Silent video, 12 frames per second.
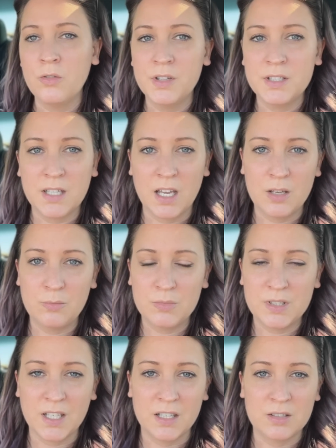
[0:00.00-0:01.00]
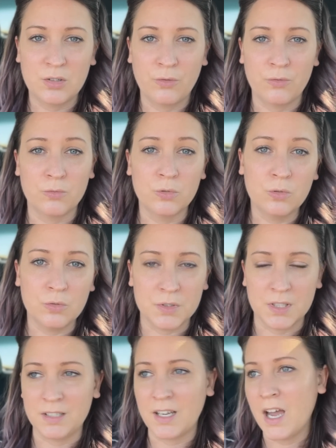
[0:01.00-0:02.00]
the same sets of rules
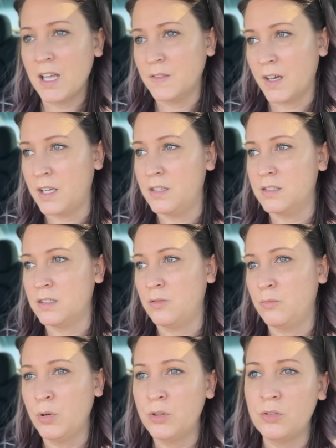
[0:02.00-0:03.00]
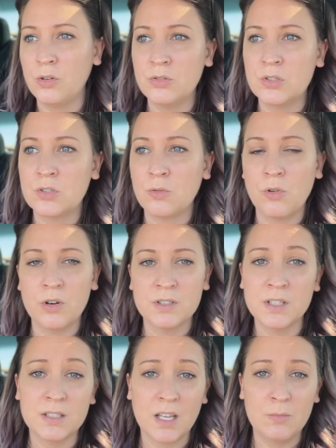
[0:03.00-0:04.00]
and guidelines and put those towards
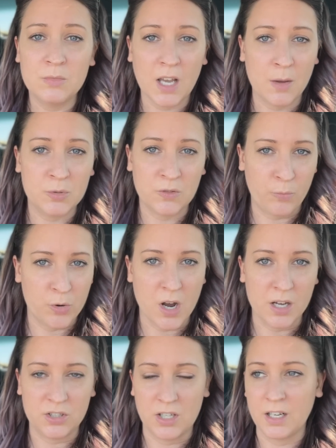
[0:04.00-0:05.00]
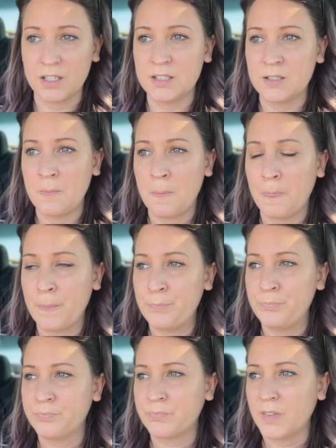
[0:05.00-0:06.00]
the same types of projects.
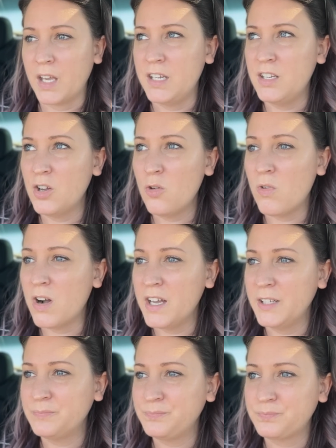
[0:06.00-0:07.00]
And you know what?